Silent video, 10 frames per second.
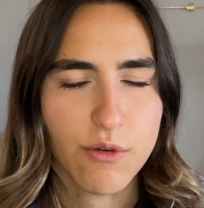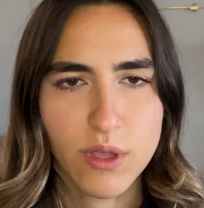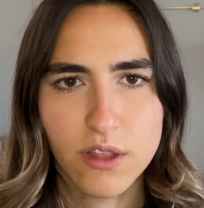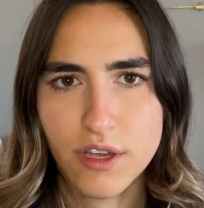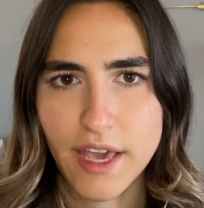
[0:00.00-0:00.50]

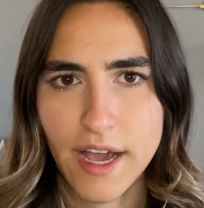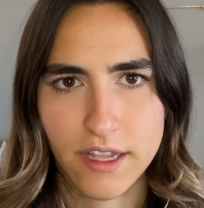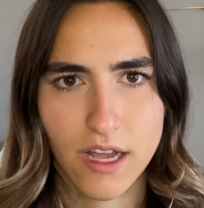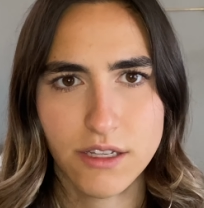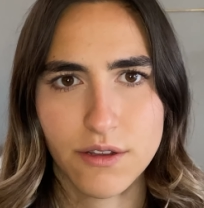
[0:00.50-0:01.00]
you look
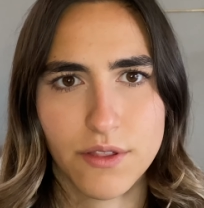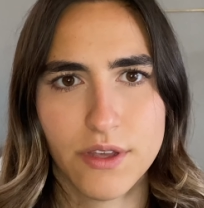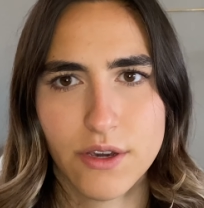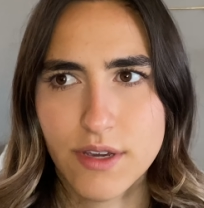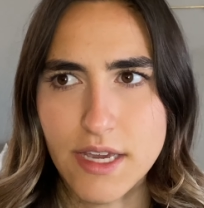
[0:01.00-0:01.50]
at color
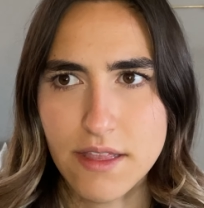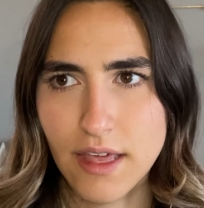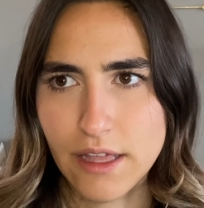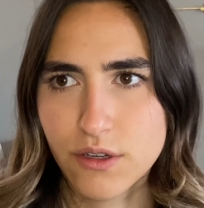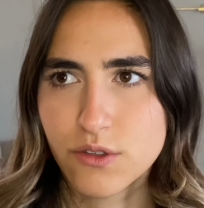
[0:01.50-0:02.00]
theory,
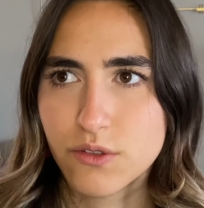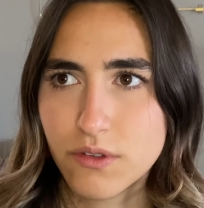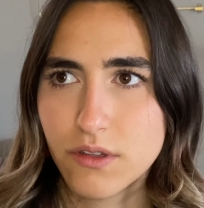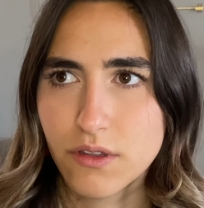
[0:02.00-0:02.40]
like their